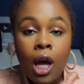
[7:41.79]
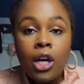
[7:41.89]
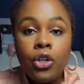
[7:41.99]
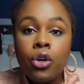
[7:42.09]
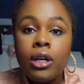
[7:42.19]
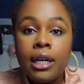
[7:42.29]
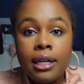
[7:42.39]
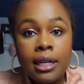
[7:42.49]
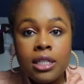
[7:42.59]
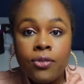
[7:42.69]
you're
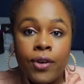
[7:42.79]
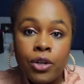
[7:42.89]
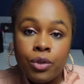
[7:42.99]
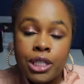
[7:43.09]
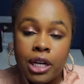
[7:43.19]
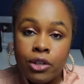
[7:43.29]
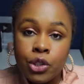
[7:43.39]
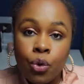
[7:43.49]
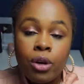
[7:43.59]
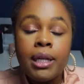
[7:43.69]
getting into federal
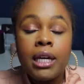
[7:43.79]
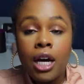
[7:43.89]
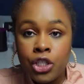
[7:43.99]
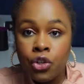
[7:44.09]
territory because